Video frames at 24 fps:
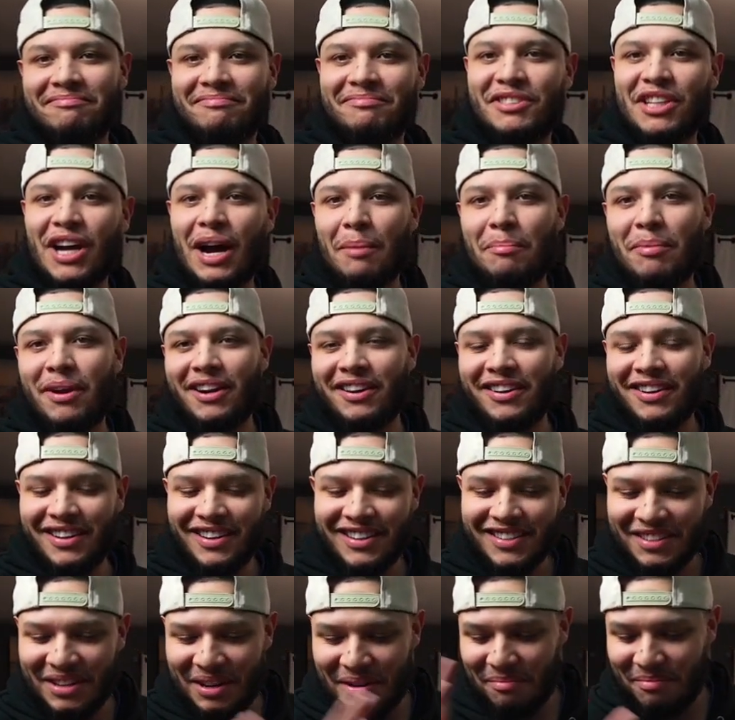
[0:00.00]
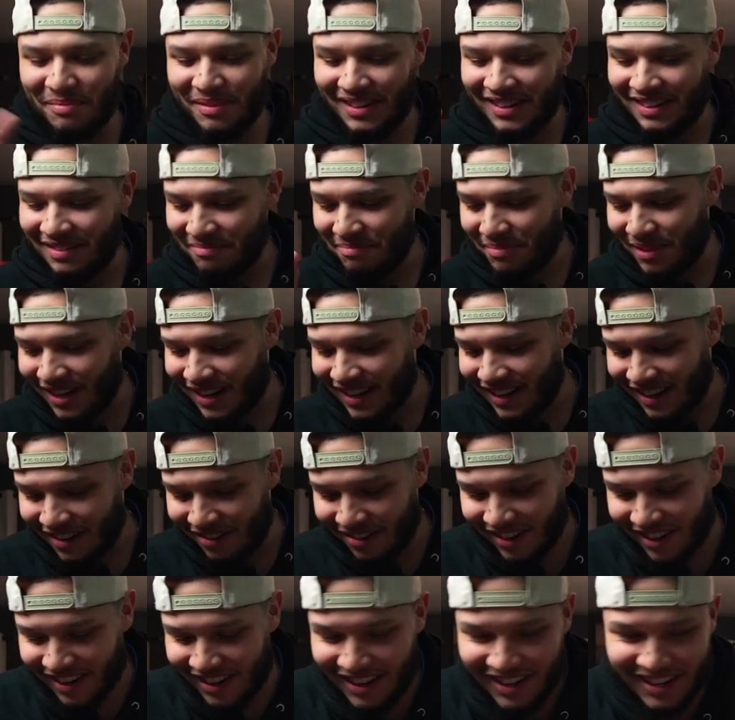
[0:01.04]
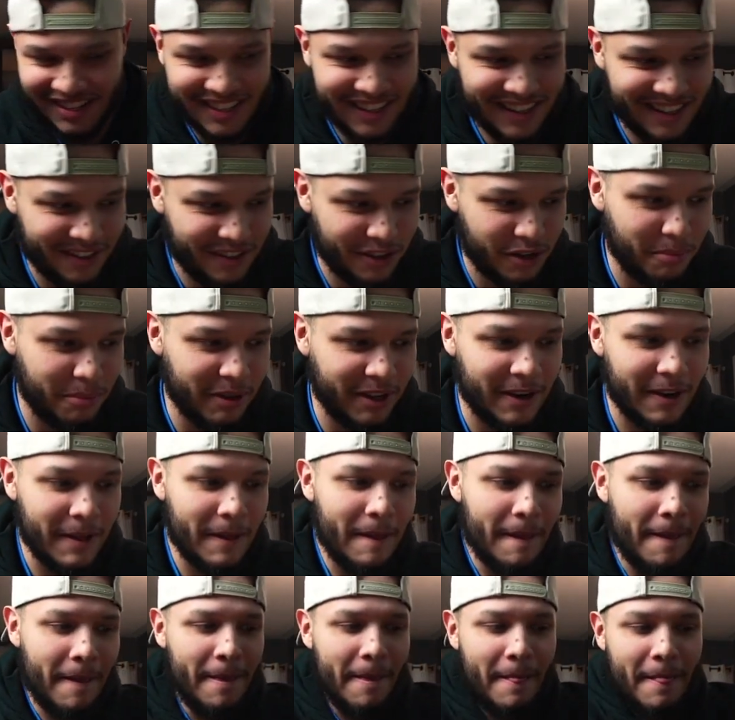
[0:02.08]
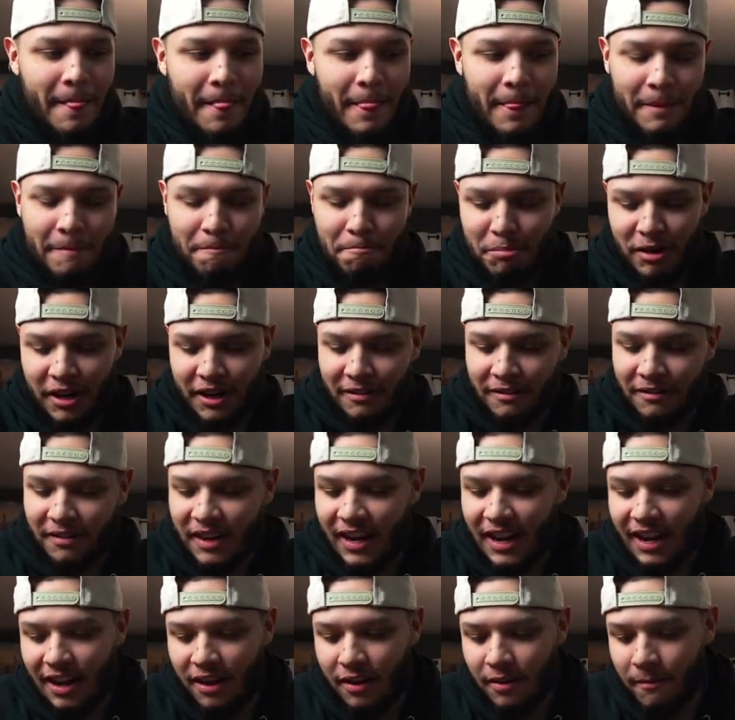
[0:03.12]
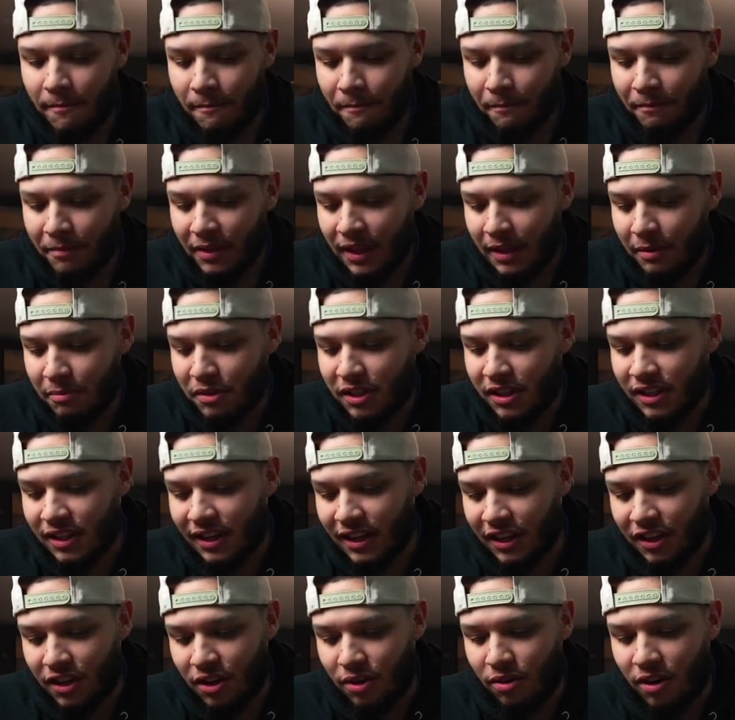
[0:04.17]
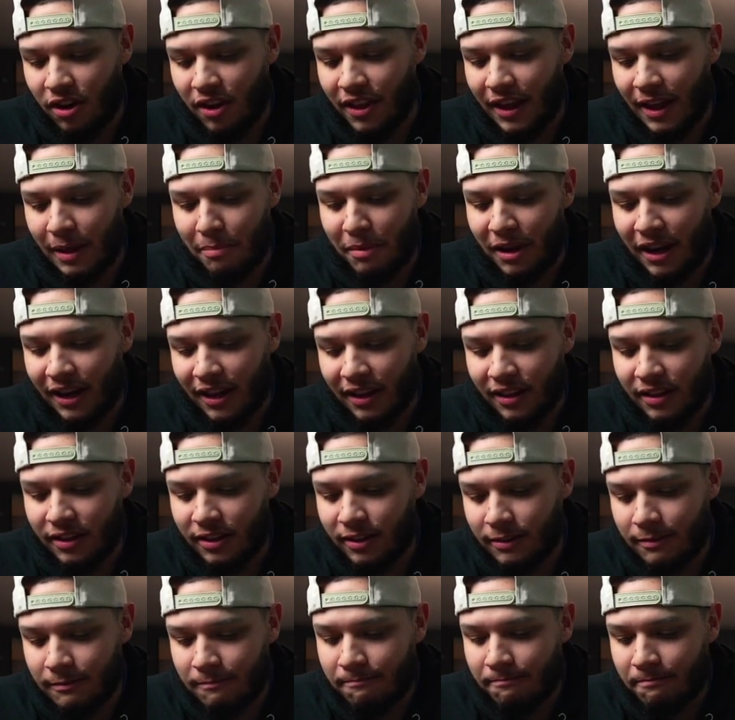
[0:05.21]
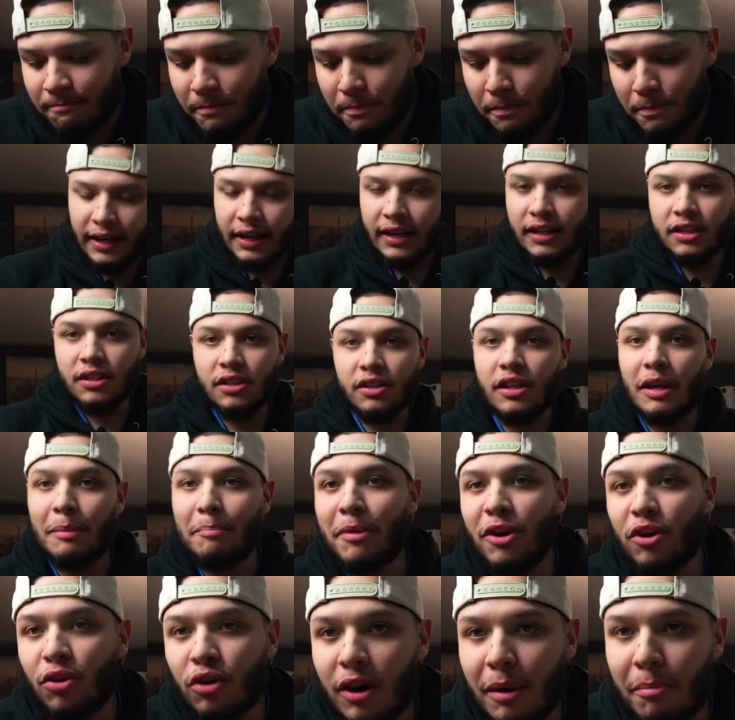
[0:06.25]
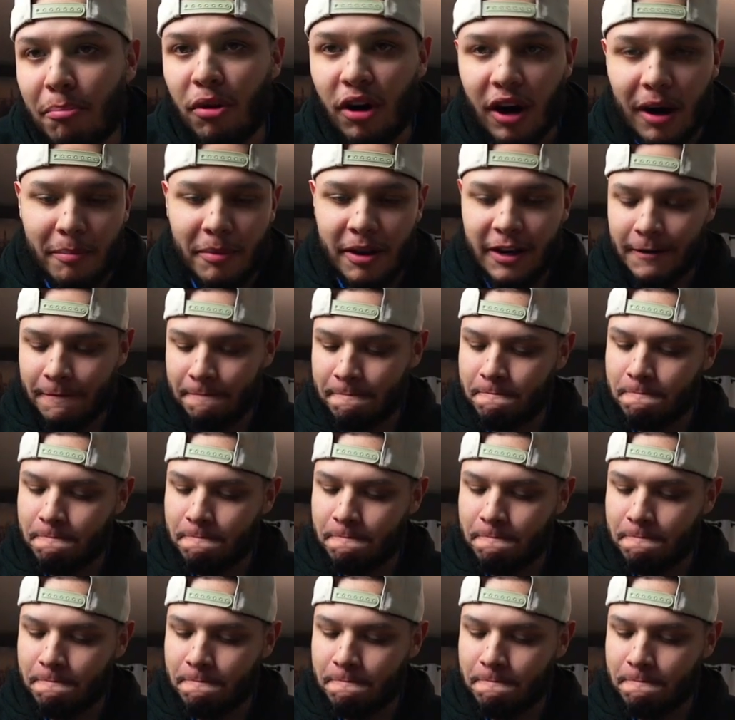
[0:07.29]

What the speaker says: top area, so I've probably got to organize that a little bit. But for now, I'm just gonna throw all that back in there. Into the middle compartment.